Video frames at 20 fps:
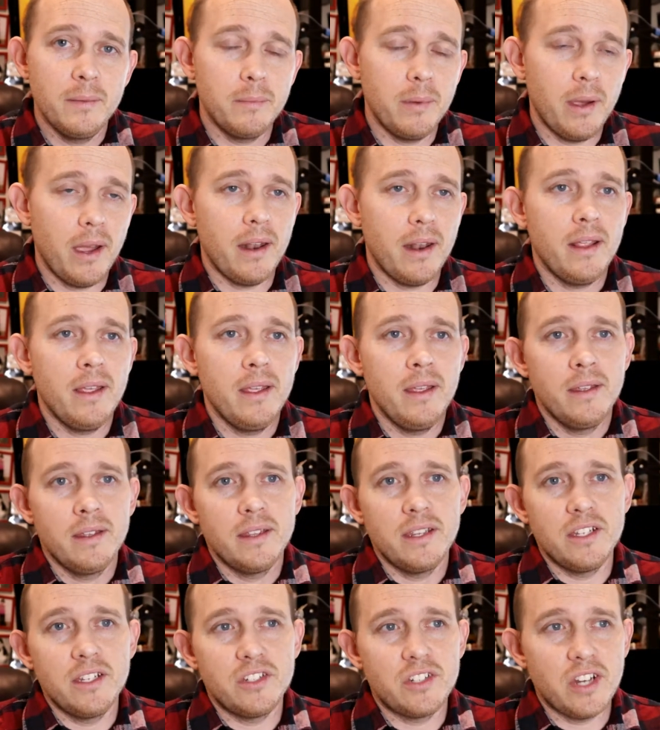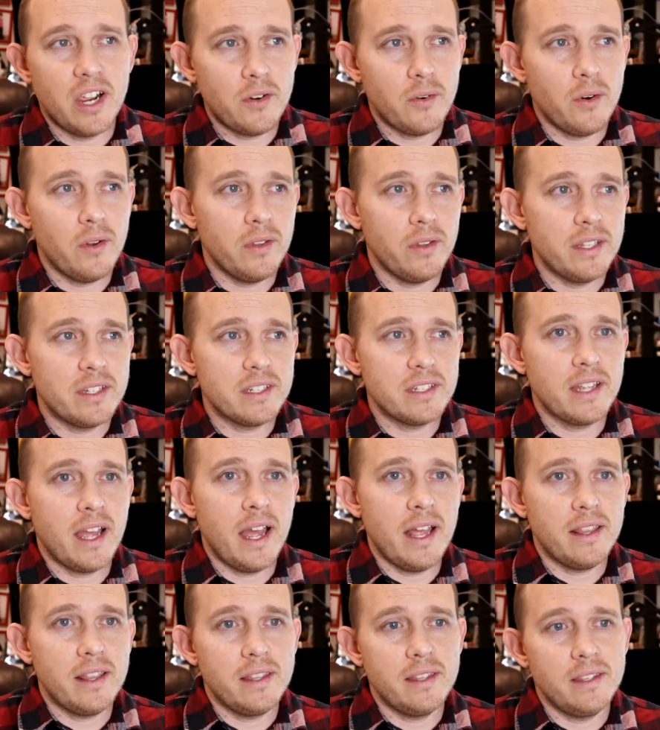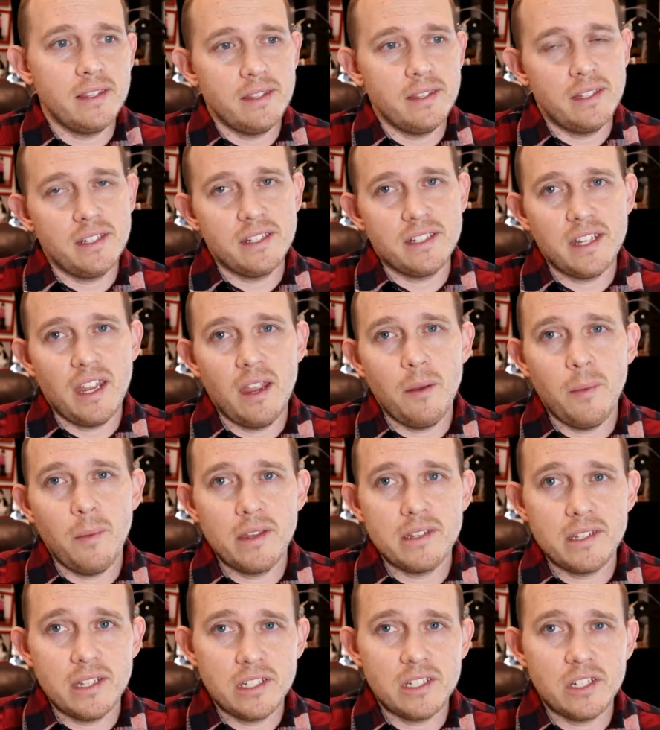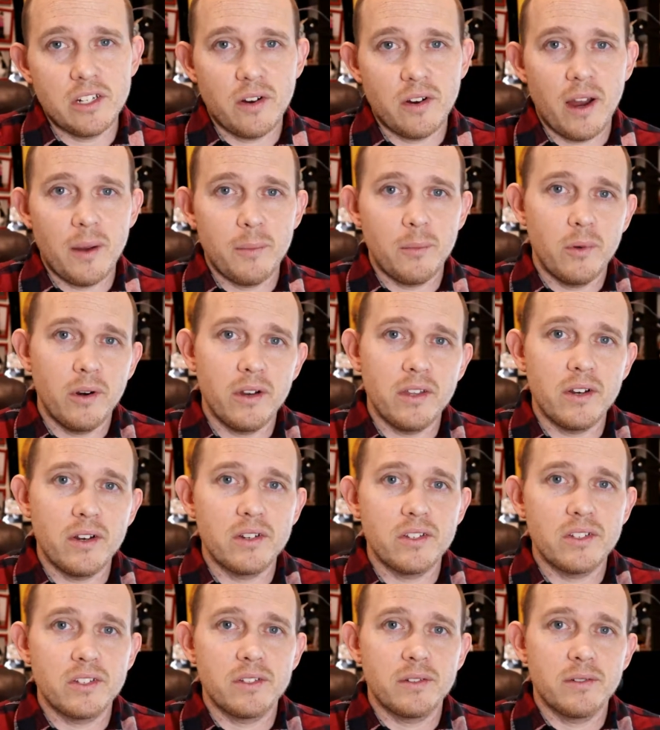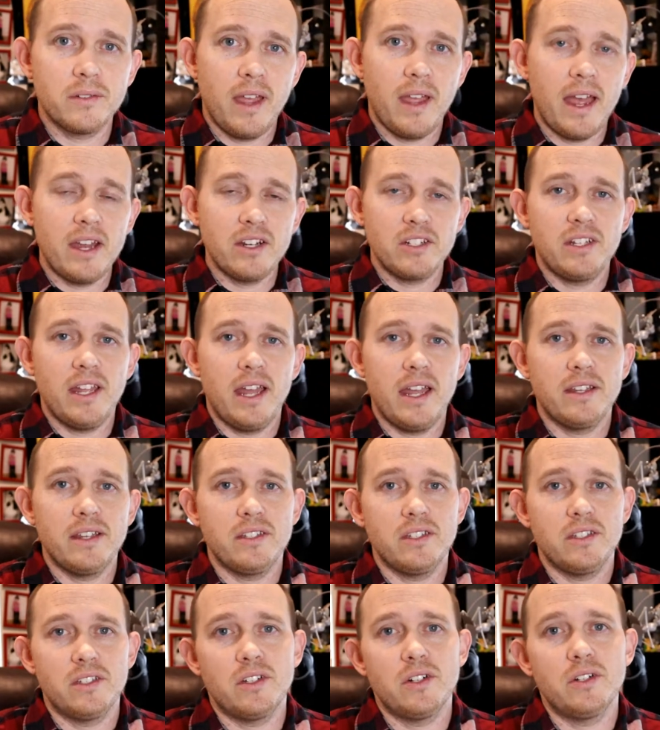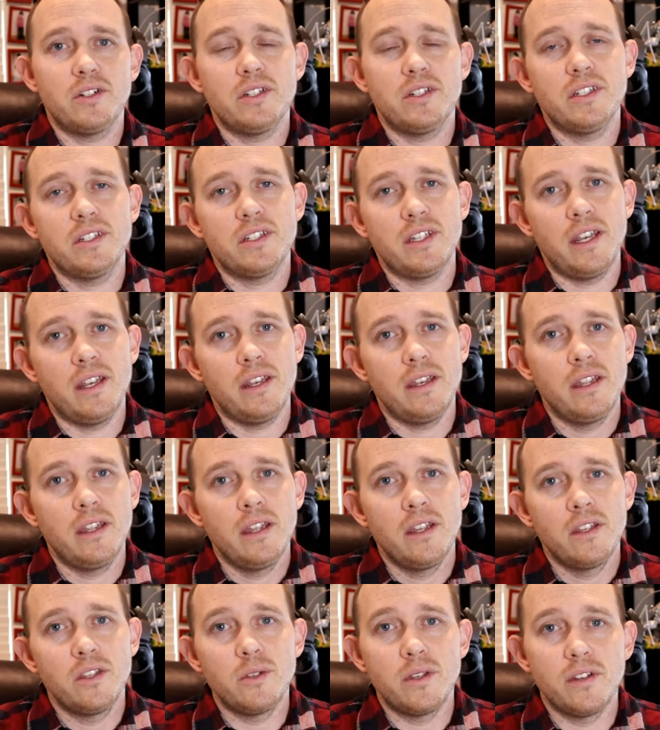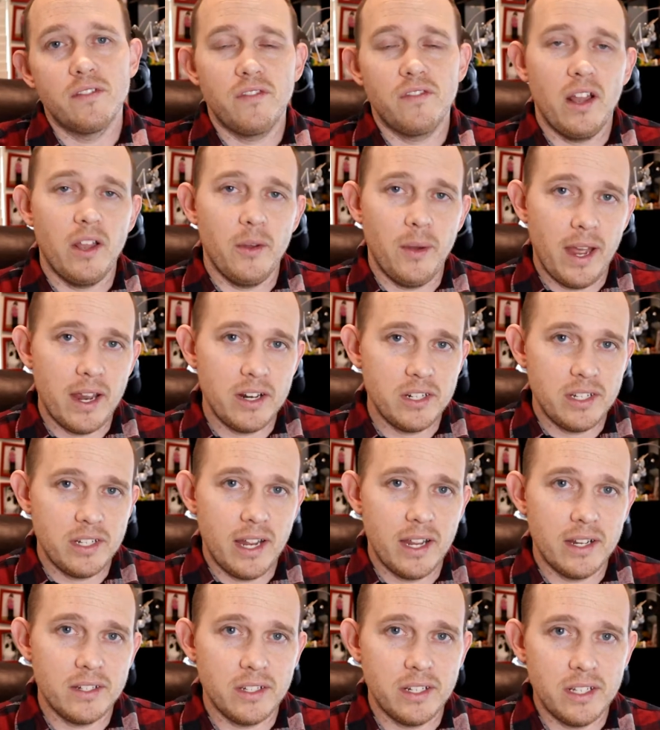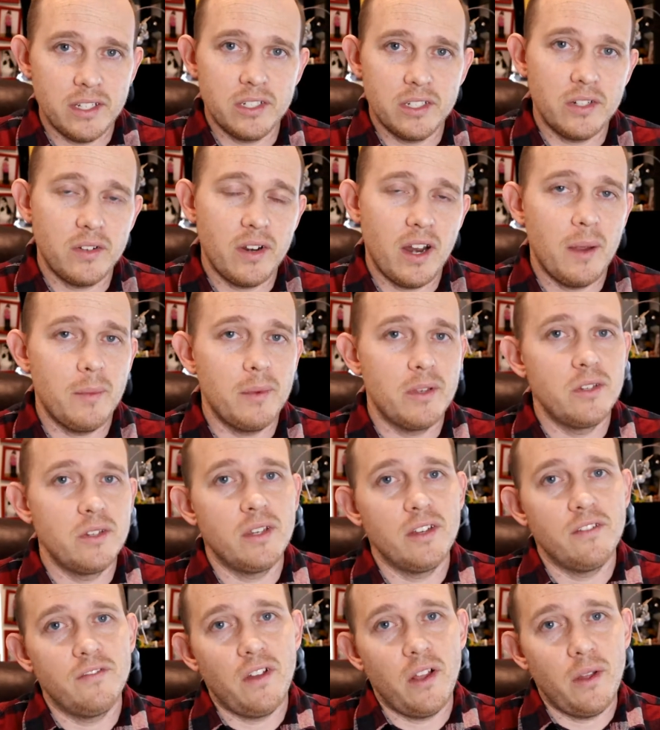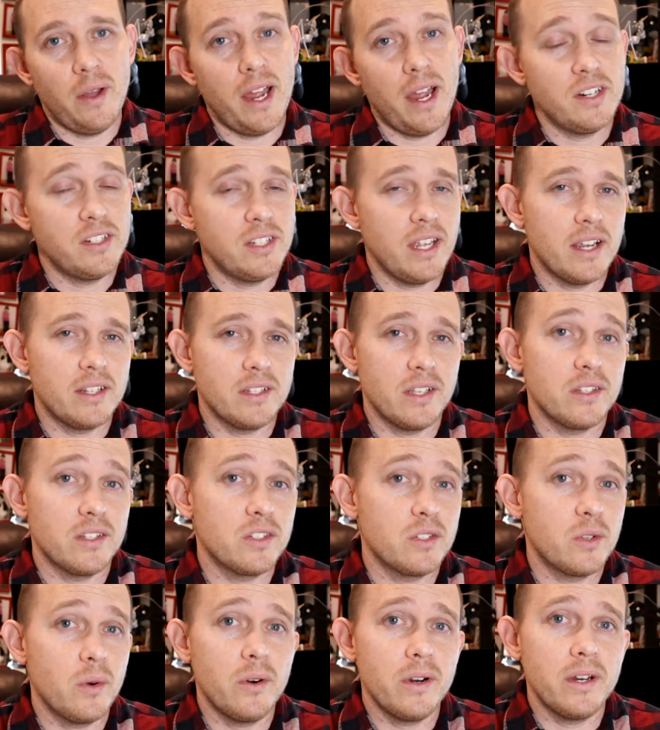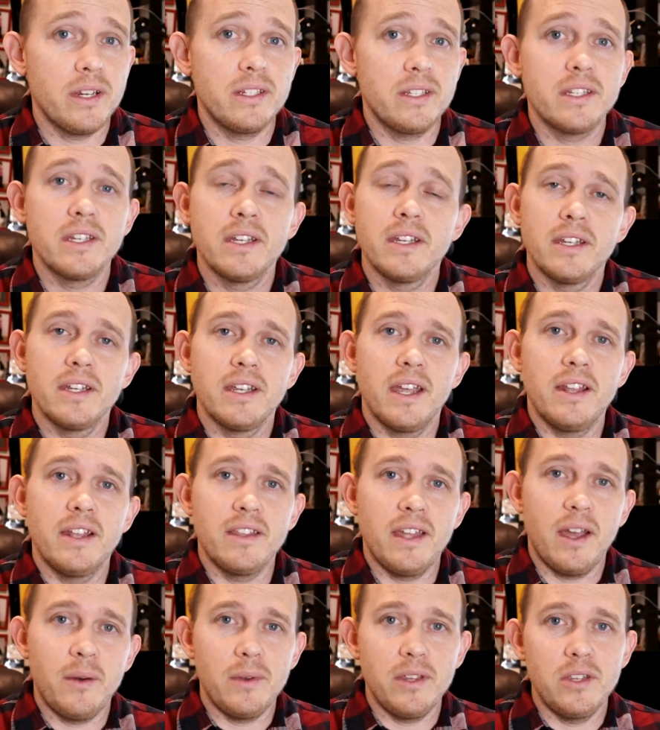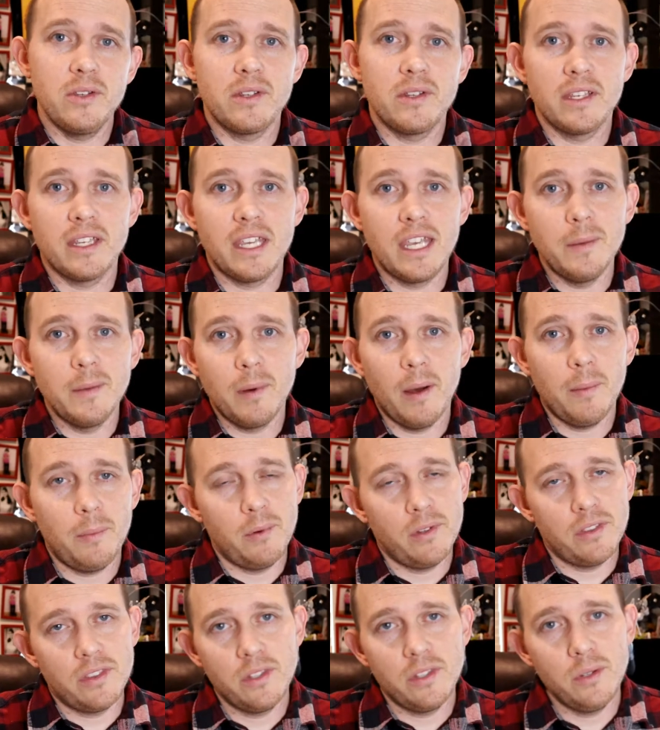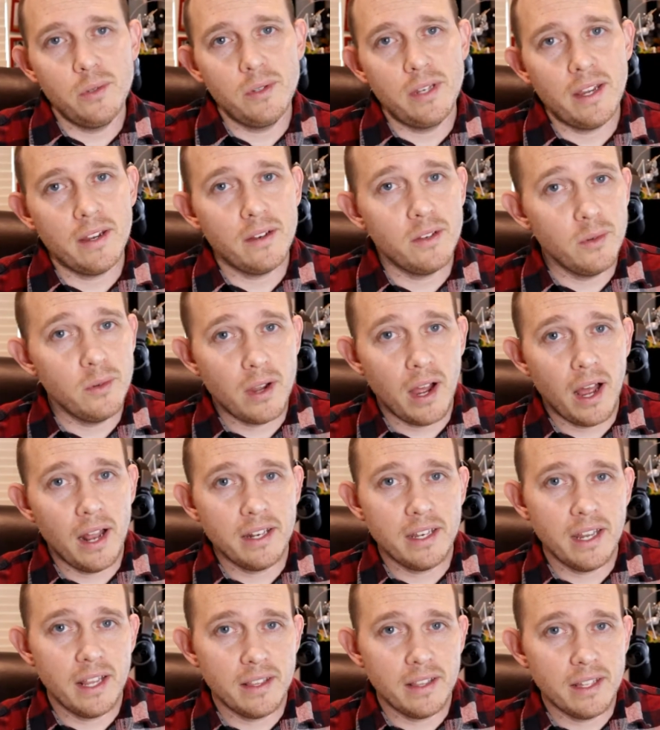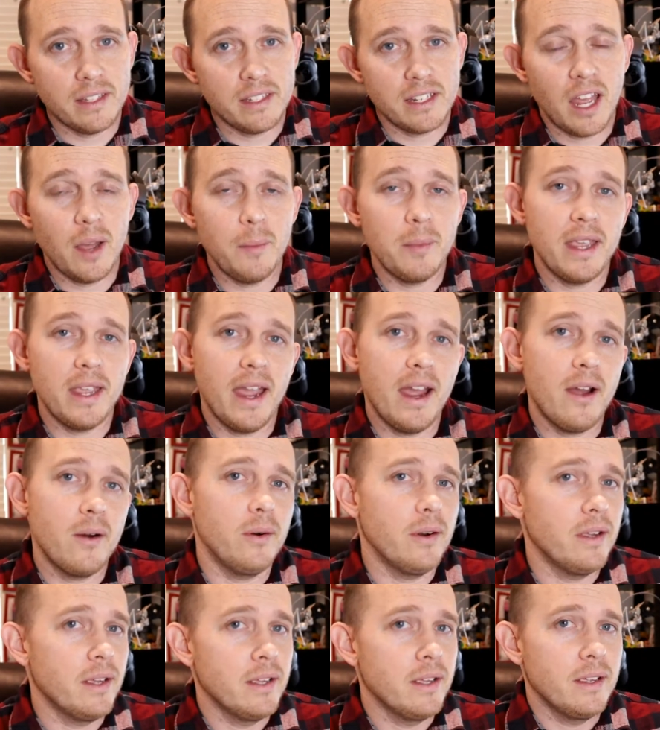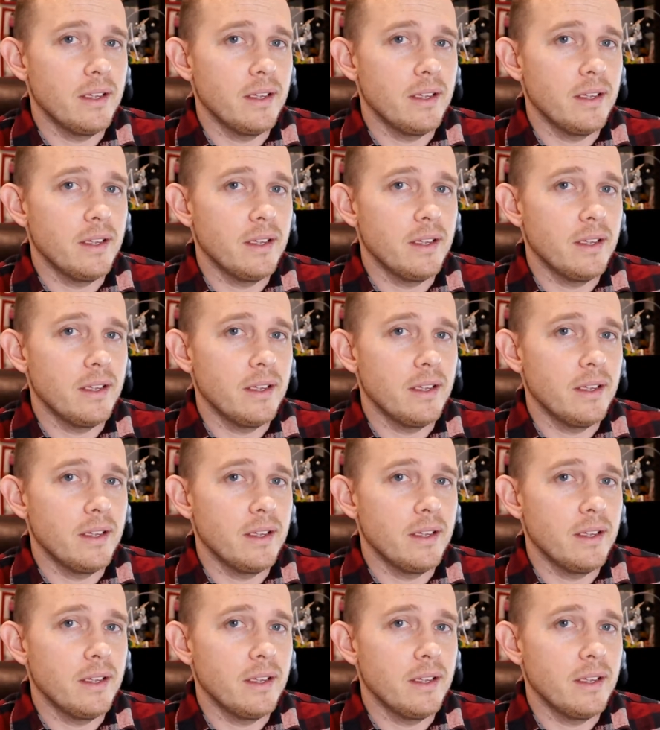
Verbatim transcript: But in general, it's not the same as Instagram where there's hashtags and searches and you can follow hashtags on Instagram and you can follow hashtags on stories and that way you can keep up with new new content that's coming out